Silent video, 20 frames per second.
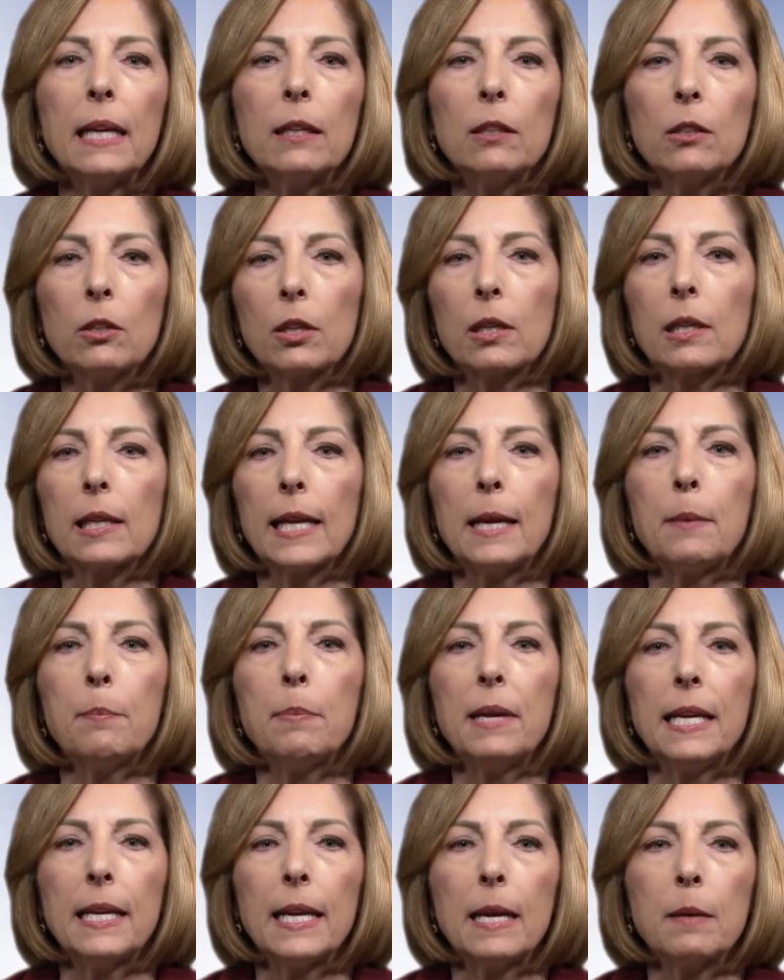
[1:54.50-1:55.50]
look like
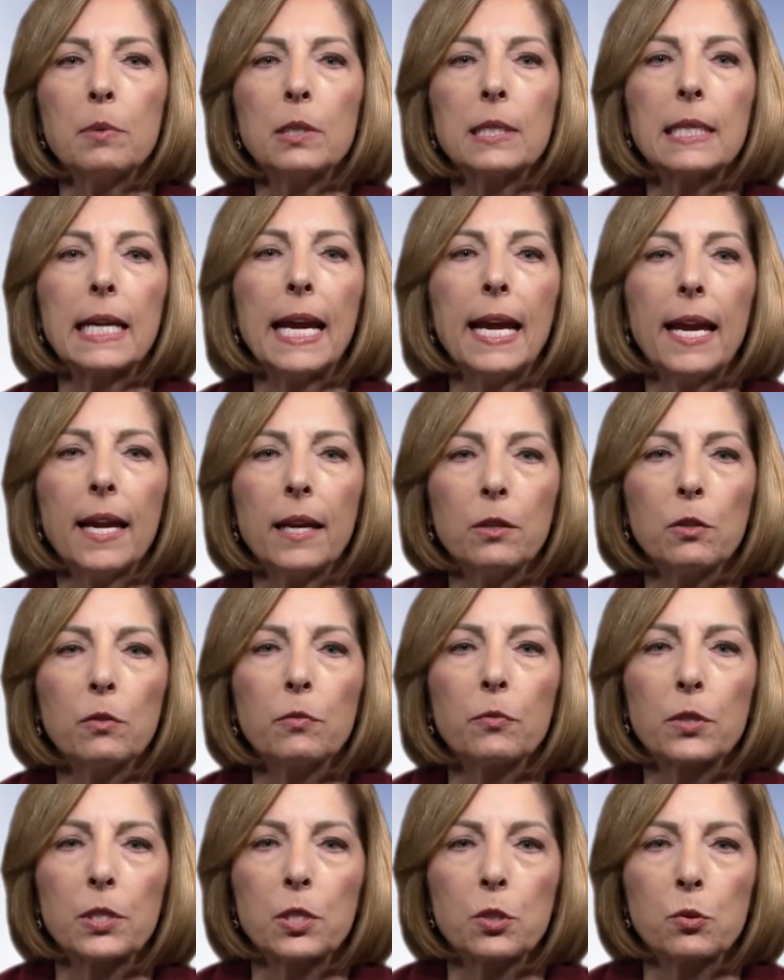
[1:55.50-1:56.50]
being able to handle
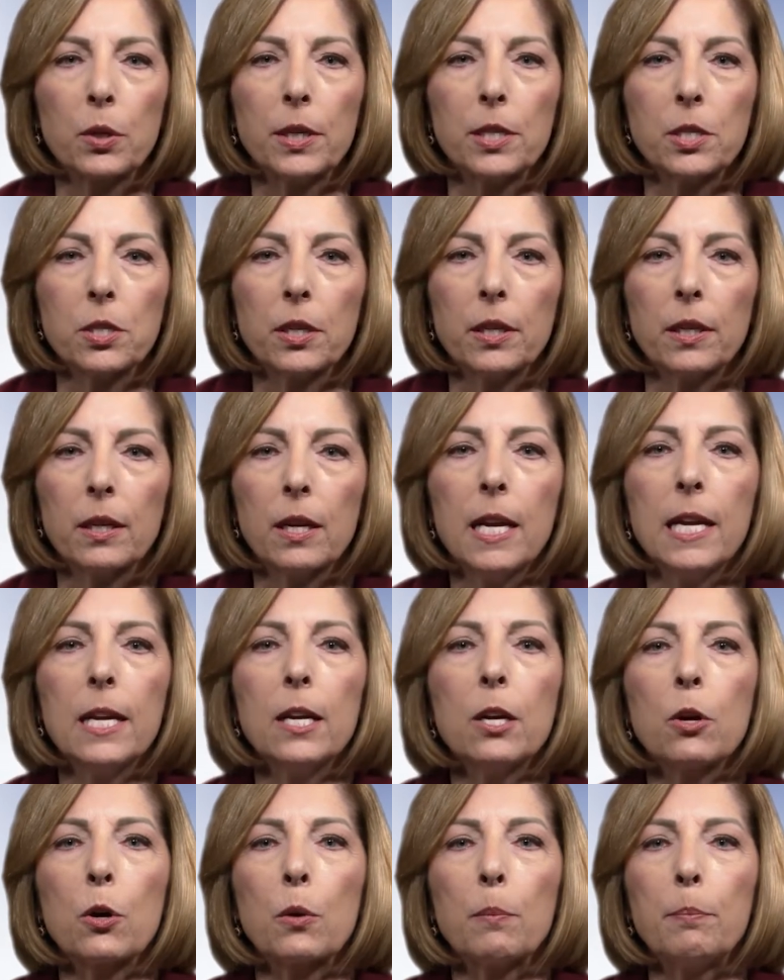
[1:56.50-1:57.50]
frustration
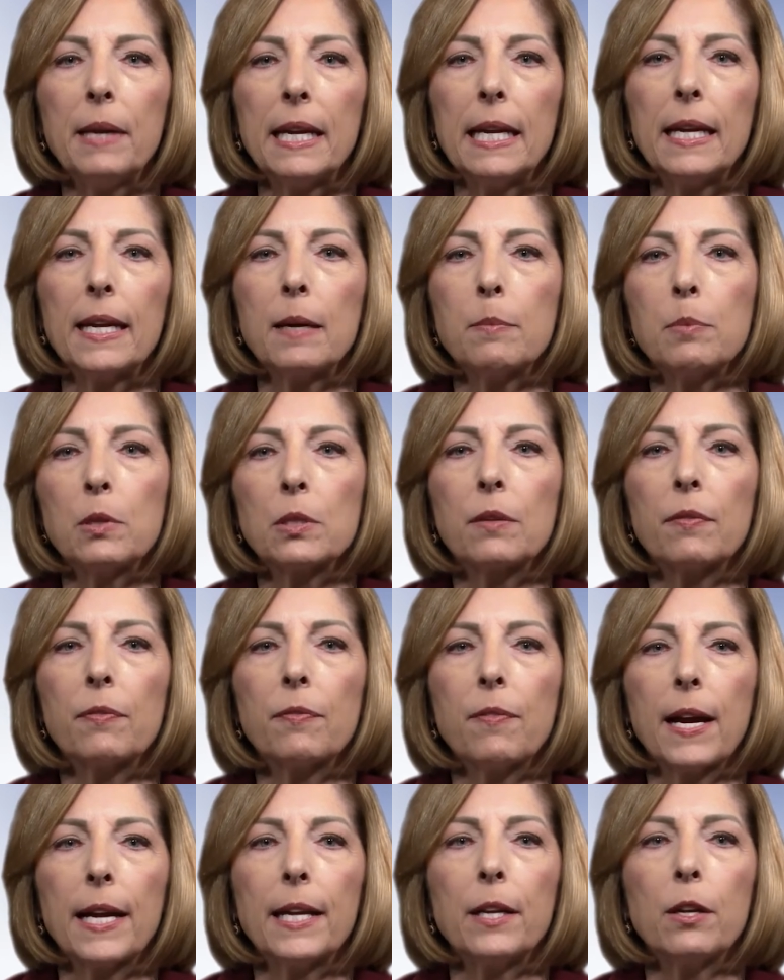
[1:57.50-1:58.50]
or being able to
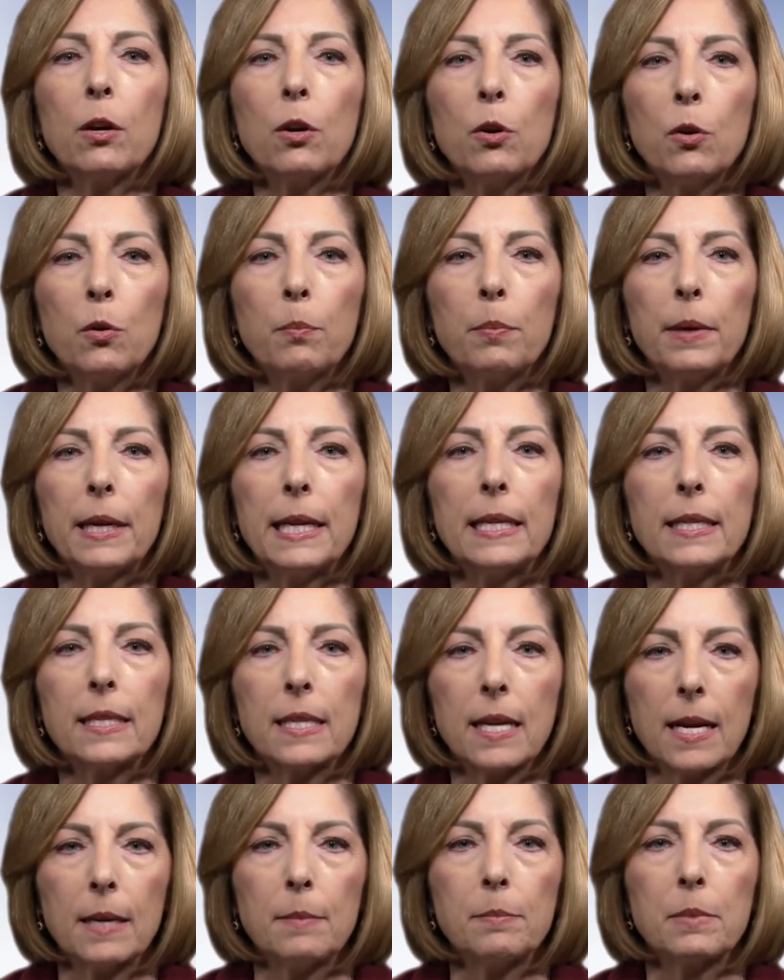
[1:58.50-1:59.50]
find hope in
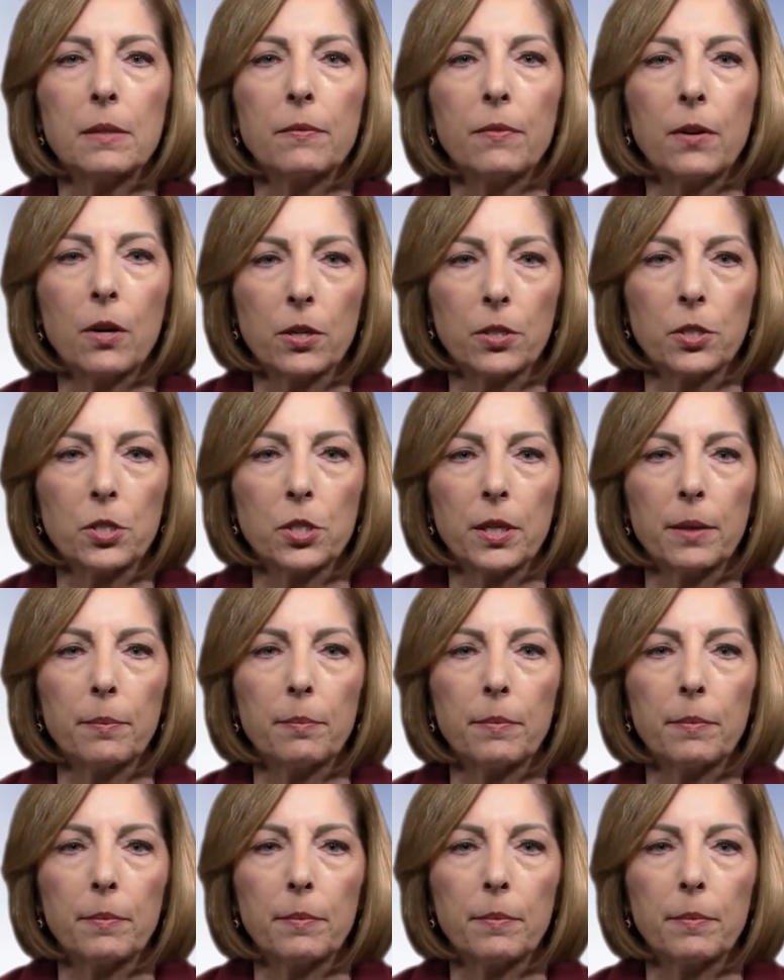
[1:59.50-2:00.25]
times of hardship.